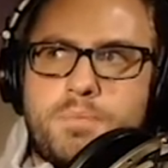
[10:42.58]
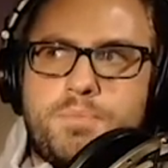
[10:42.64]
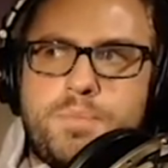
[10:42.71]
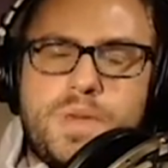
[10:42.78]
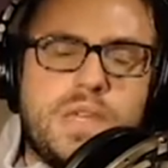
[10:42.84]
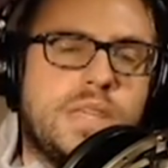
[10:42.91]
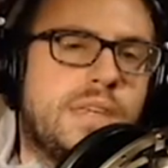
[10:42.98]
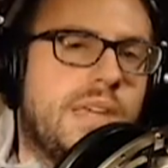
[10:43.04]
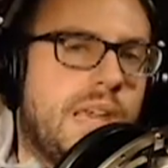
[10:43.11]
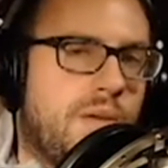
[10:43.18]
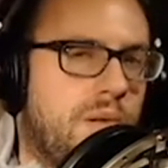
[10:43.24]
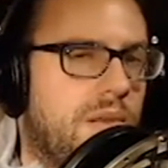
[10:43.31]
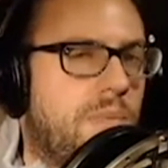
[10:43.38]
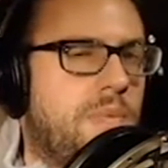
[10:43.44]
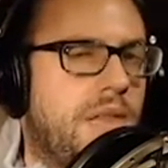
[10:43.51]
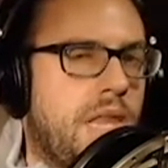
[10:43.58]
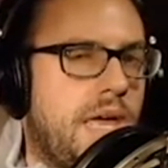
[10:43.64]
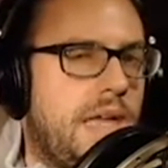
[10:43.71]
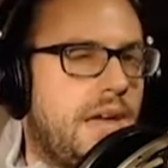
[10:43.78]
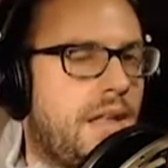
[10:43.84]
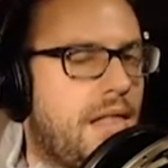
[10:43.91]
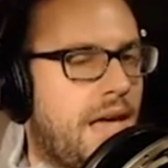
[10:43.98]
being able to
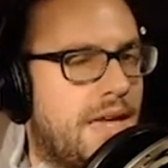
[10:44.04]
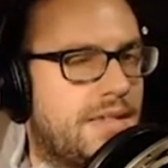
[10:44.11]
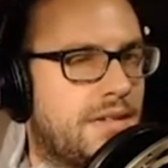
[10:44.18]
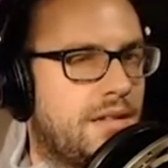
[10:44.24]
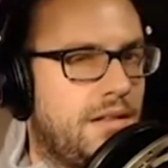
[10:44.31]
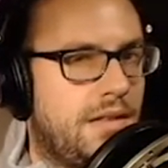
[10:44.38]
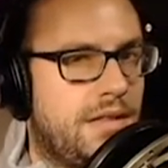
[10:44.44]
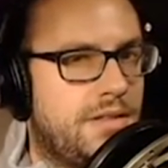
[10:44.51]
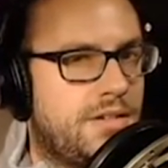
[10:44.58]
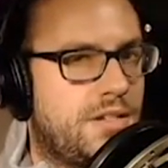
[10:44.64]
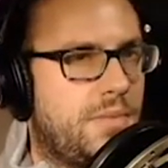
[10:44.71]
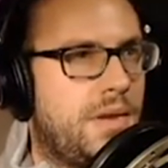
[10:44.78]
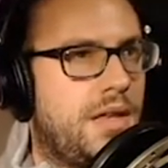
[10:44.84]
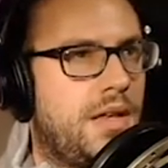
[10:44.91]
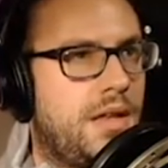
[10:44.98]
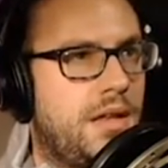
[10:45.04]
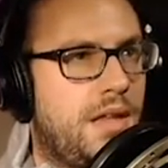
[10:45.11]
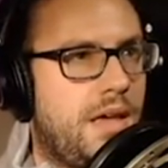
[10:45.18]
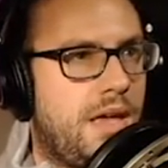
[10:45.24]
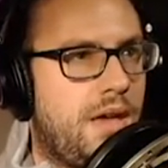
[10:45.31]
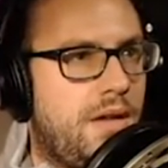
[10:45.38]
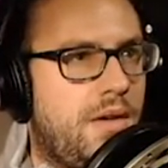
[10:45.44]
play a classical instrument
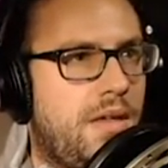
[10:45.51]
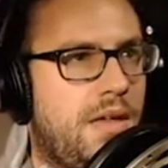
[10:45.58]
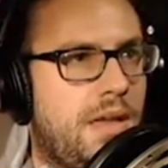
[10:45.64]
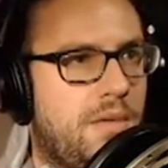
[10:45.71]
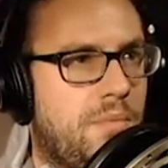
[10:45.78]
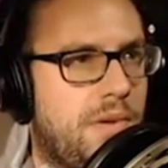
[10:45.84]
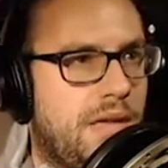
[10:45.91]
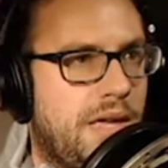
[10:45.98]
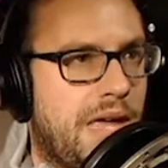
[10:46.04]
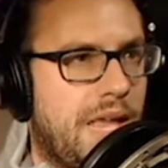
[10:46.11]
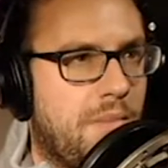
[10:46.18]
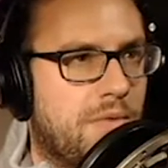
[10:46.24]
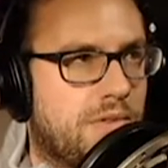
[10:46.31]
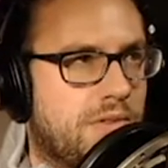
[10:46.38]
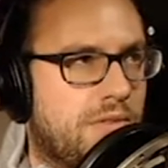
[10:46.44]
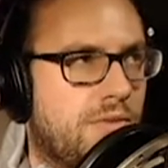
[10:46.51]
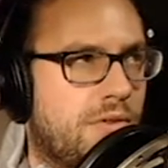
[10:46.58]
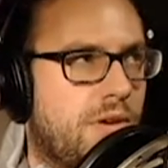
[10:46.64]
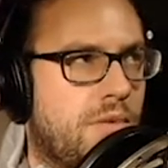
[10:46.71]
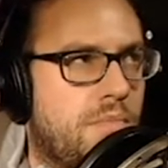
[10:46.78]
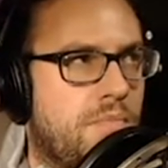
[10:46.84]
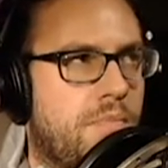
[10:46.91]
and being able to
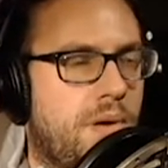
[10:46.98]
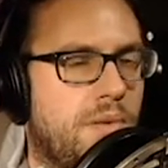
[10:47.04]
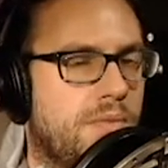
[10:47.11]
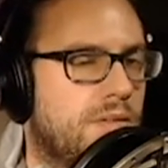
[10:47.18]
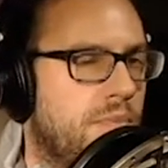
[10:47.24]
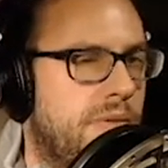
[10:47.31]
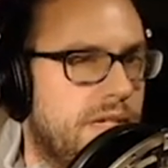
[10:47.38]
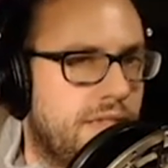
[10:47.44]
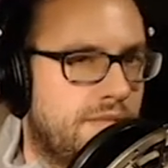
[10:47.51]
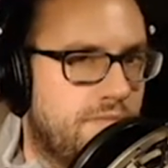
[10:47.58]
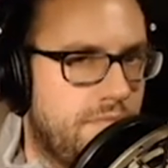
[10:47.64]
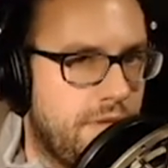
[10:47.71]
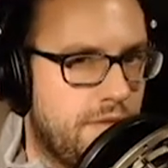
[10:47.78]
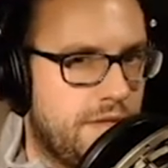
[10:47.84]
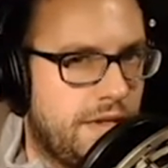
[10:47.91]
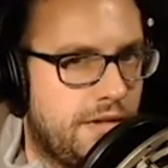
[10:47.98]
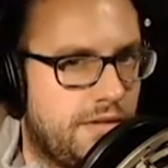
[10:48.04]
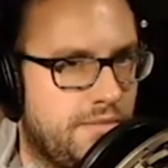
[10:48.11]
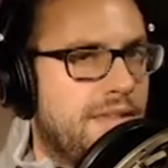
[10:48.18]
compose a piece of music.